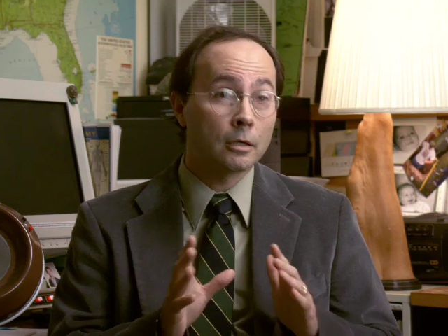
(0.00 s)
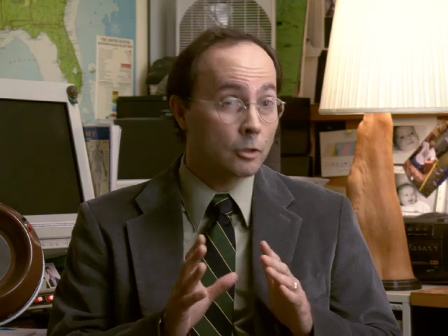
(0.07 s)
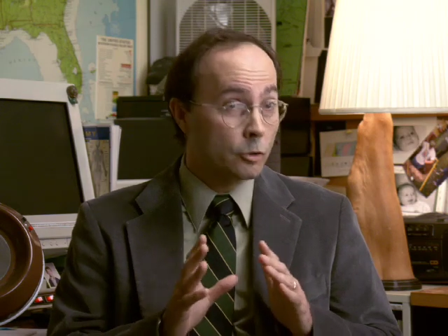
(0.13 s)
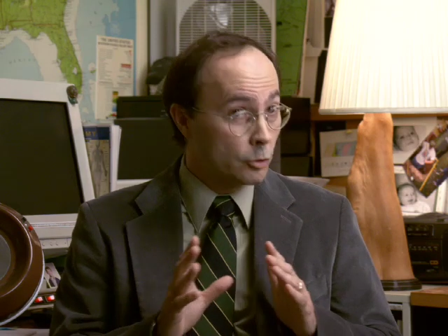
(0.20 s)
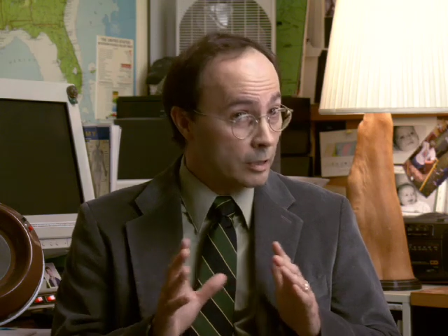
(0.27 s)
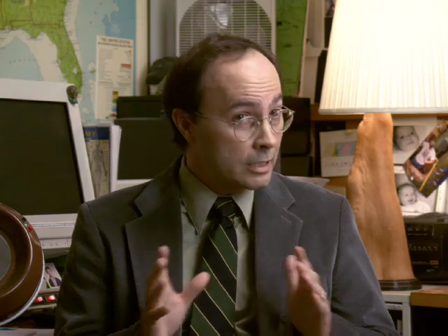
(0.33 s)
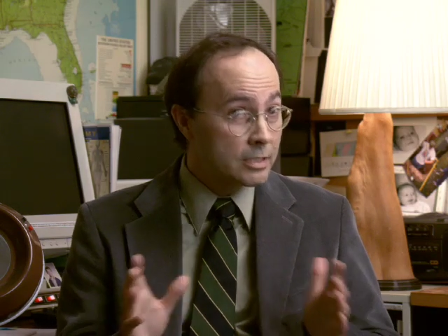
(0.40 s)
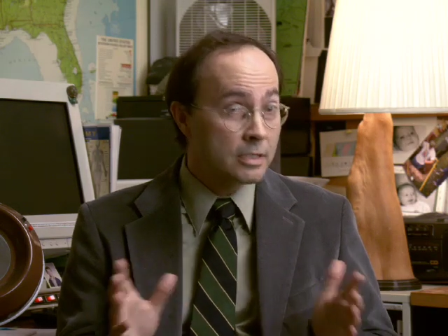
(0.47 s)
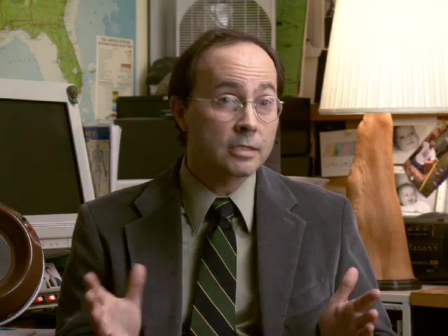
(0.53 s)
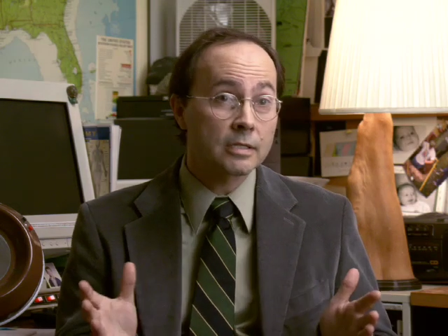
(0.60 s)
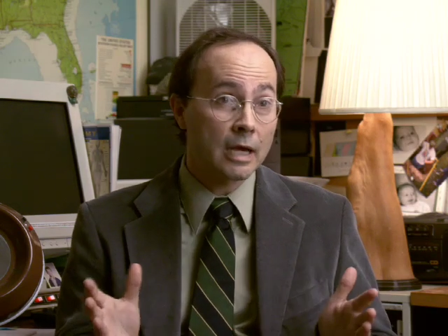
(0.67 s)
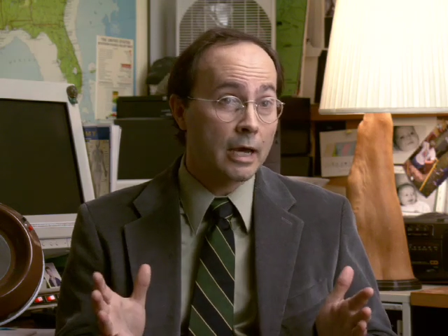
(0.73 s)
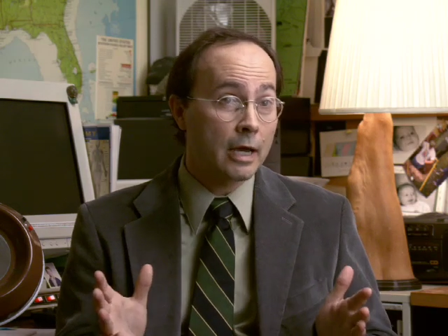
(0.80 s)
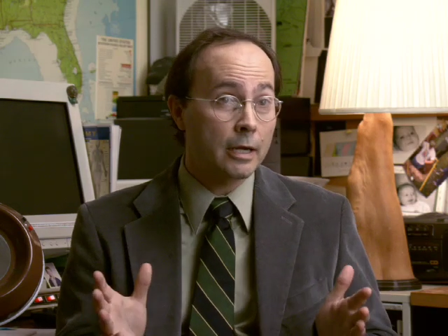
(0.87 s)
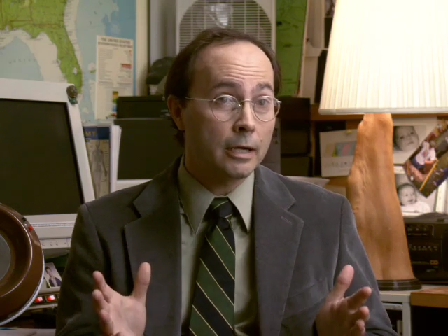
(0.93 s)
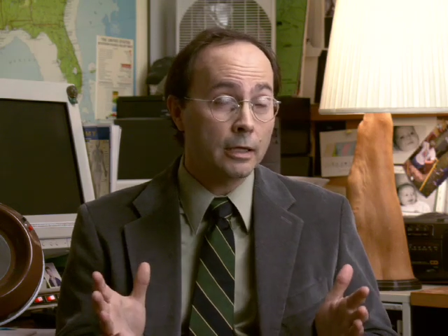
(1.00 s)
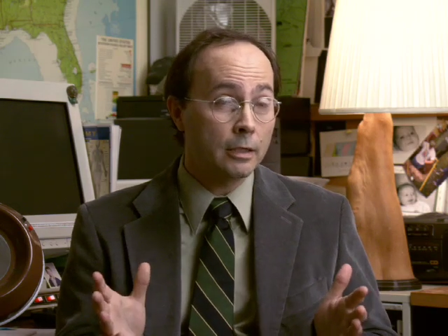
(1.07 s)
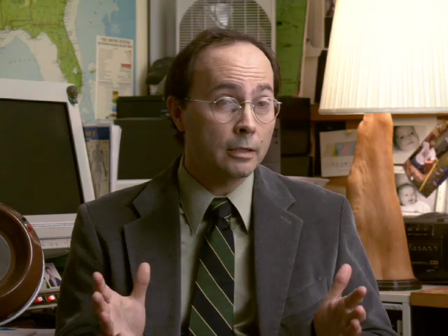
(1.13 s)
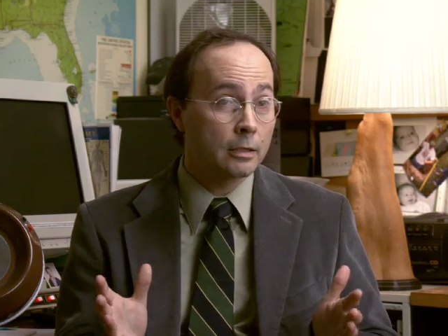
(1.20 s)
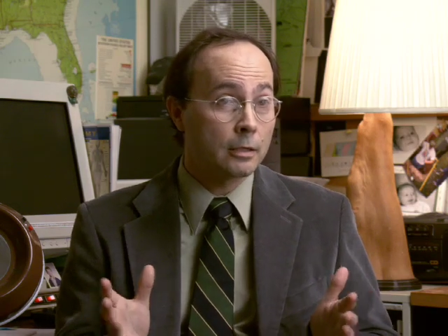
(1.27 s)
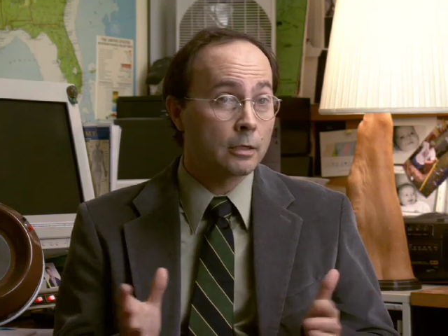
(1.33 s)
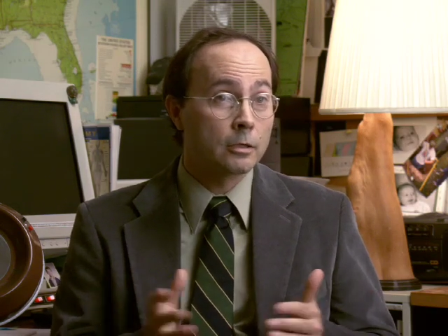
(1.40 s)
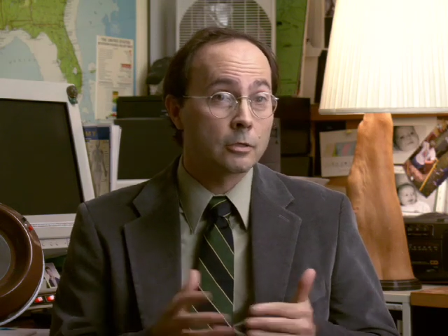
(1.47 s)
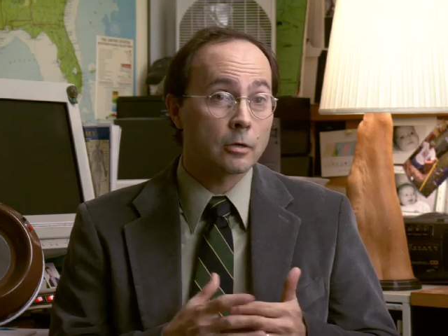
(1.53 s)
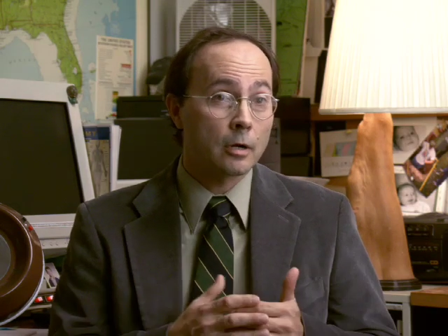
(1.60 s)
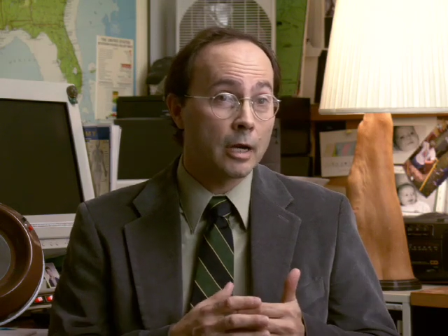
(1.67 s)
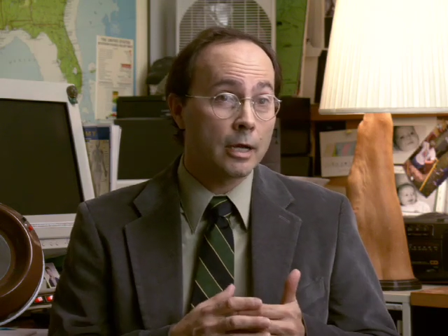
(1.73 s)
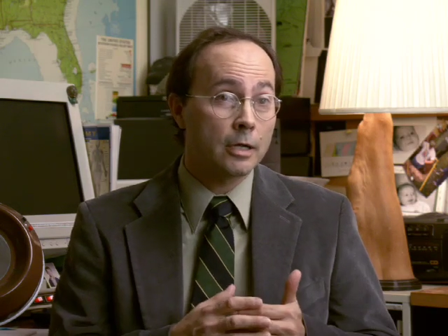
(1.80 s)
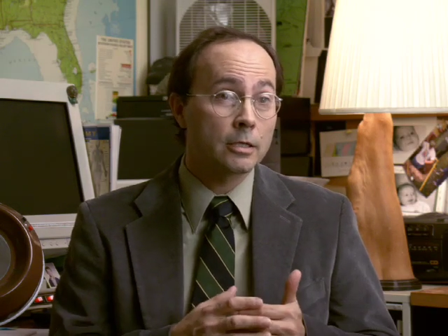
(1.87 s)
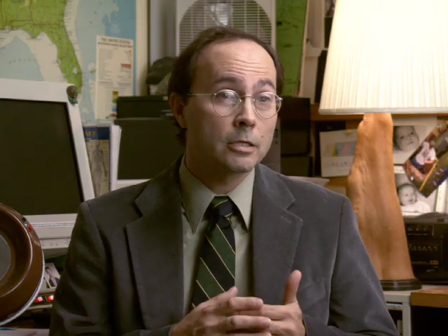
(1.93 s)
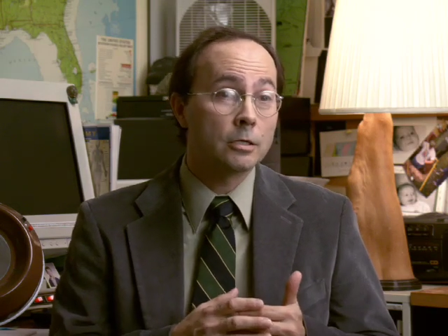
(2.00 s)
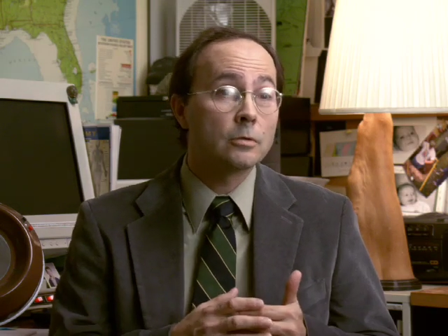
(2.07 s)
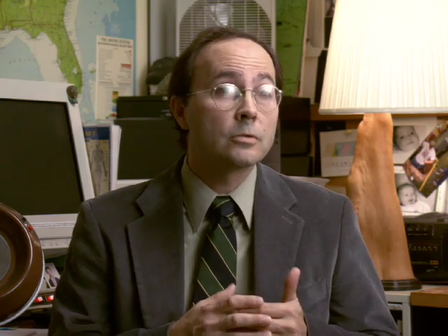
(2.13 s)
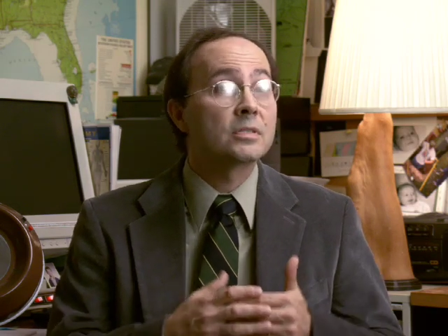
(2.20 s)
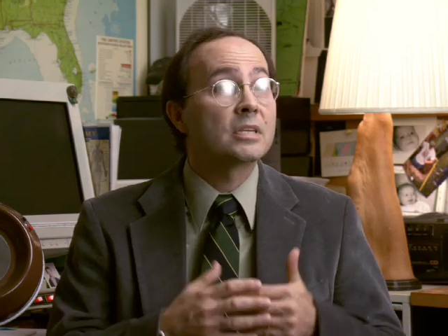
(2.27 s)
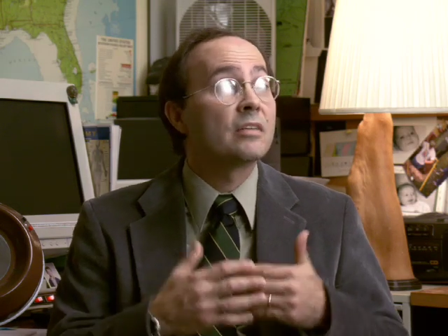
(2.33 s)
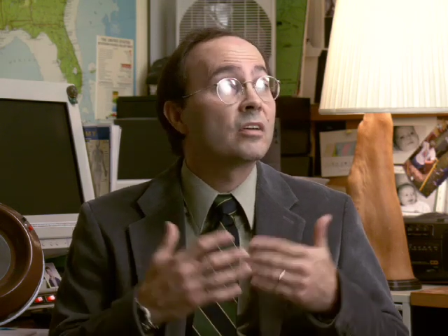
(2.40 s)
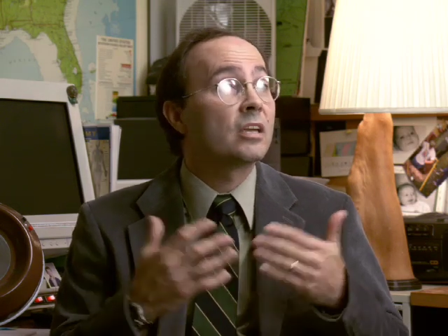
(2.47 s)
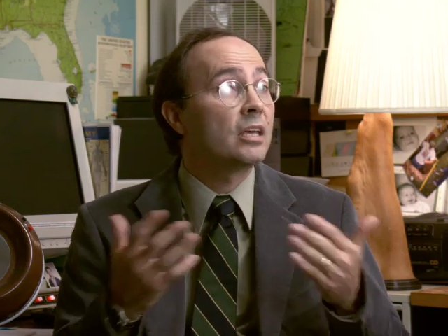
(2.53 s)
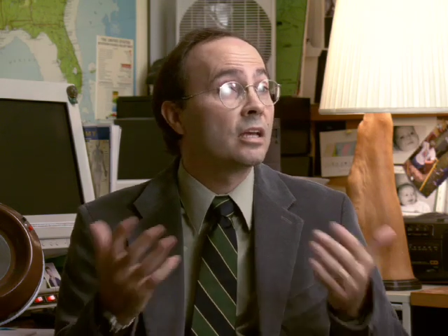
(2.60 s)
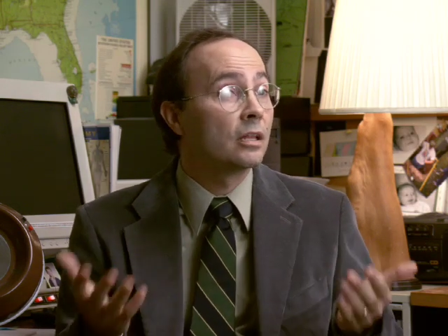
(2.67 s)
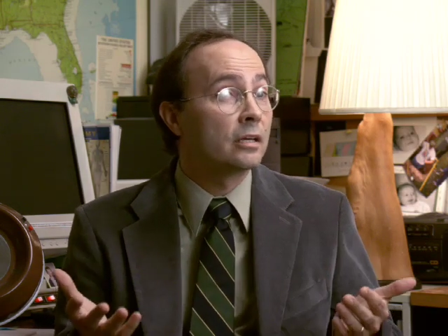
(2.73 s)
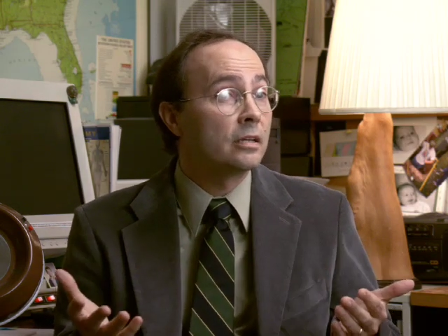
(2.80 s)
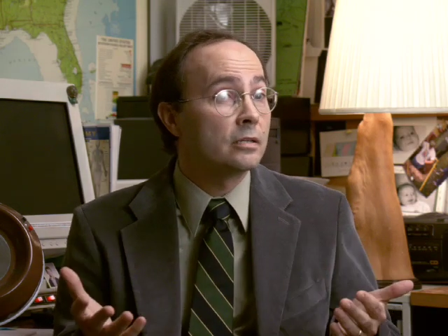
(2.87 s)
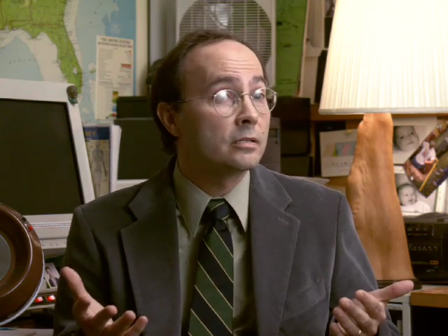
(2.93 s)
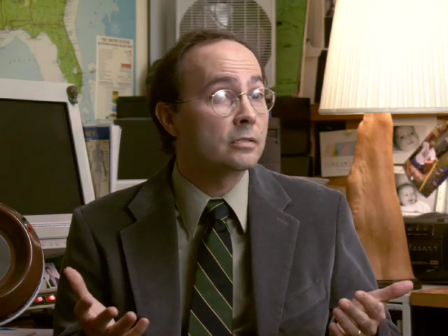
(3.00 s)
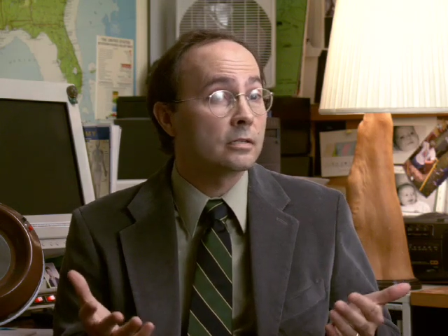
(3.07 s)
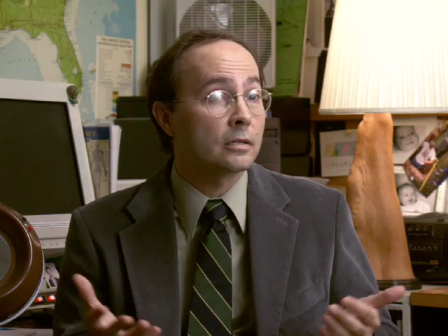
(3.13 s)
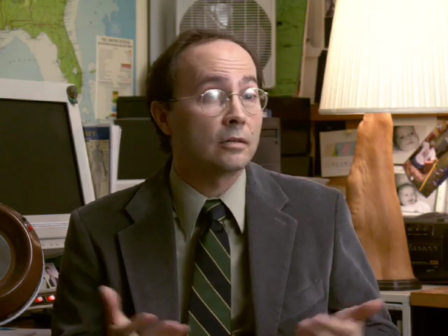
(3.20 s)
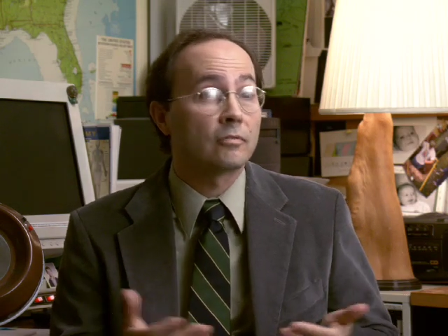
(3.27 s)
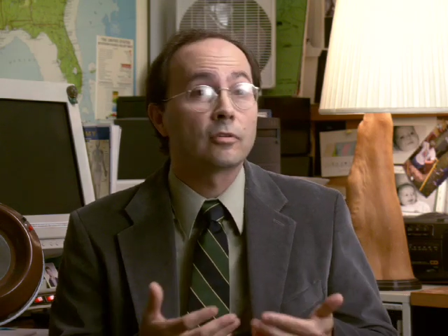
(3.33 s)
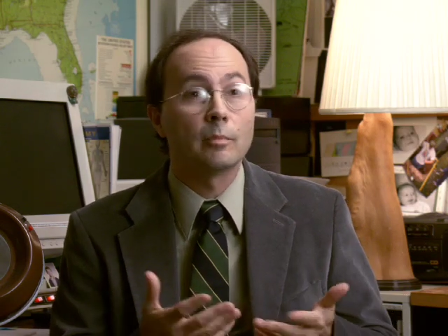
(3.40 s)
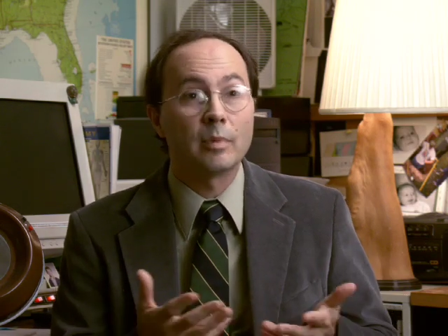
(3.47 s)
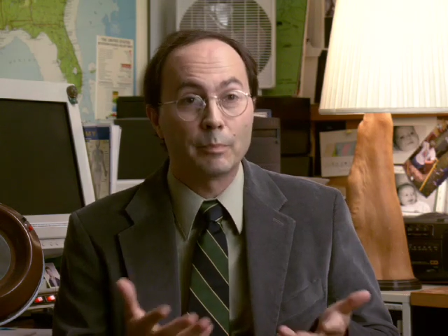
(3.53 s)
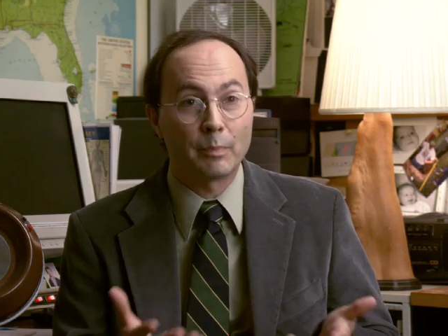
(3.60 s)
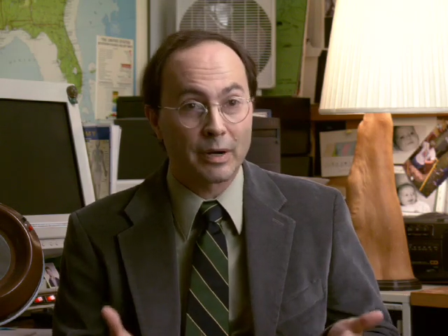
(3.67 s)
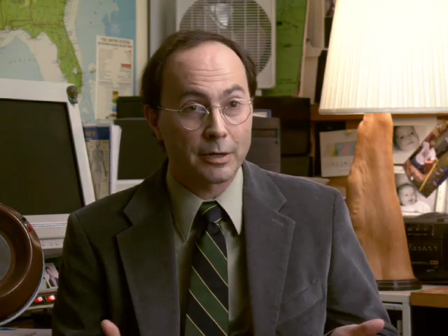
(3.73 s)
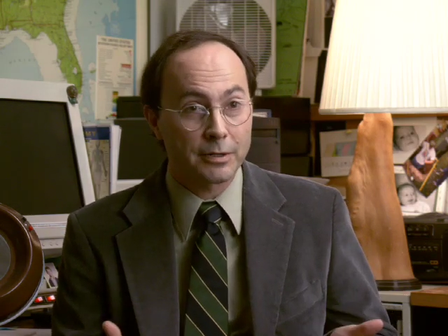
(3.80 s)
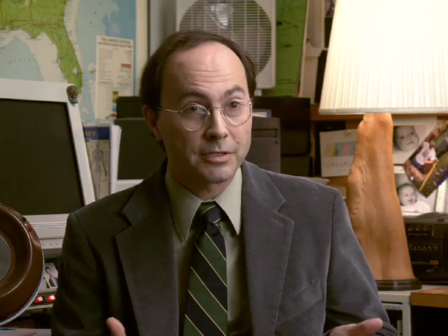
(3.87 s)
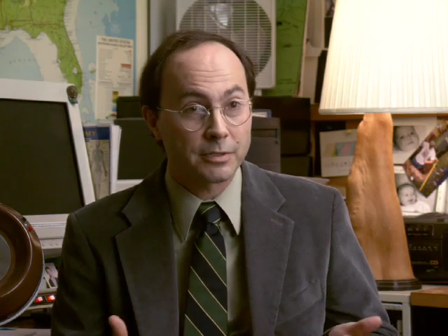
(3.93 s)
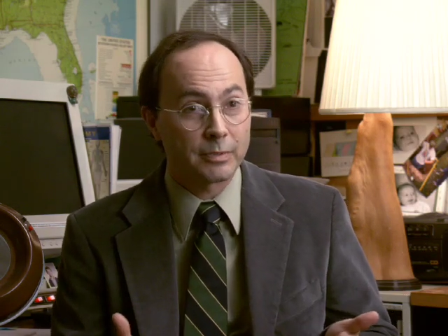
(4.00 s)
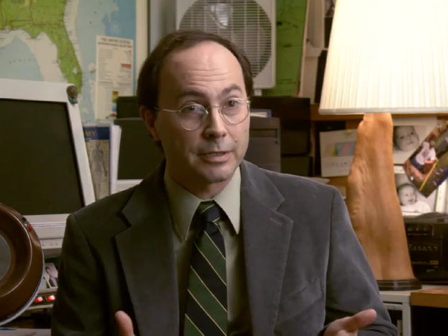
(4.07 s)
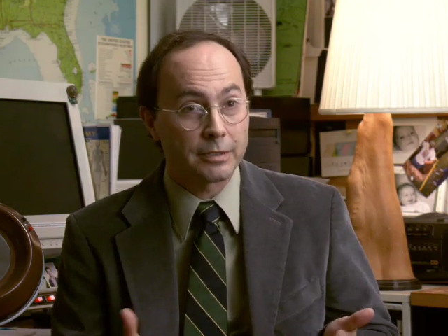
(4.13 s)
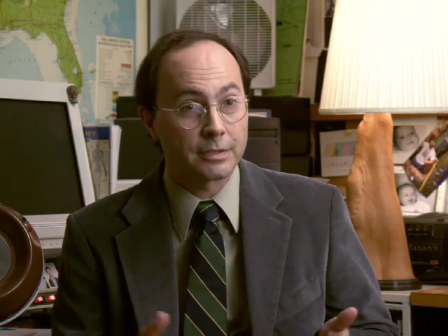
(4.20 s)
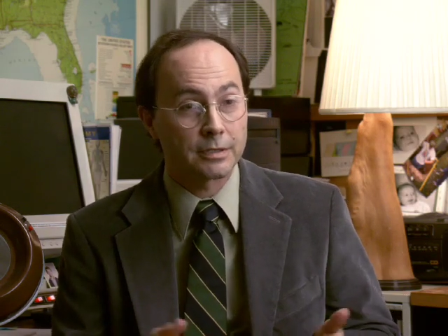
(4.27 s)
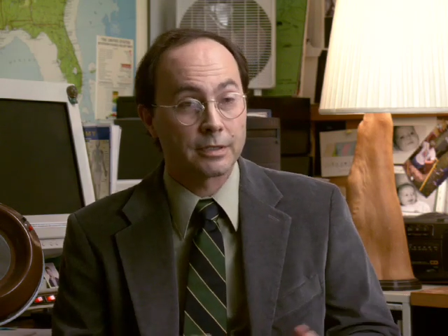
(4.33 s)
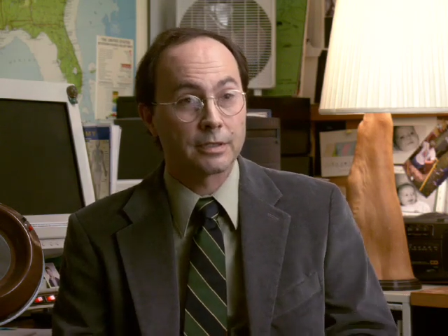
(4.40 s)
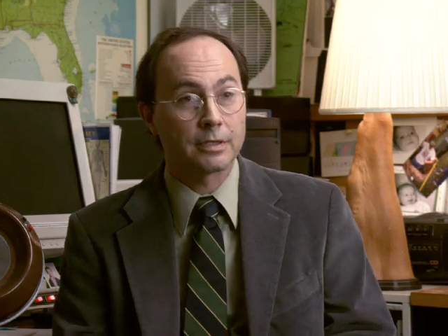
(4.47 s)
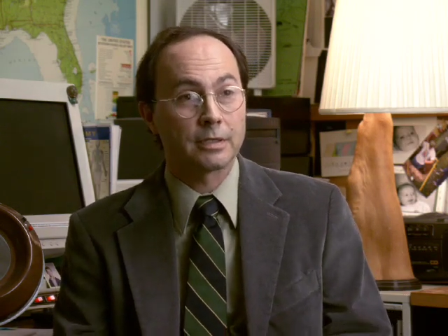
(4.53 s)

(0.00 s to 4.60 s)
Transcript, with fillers: Greek society trying to save Achilles uh, from embarrassment.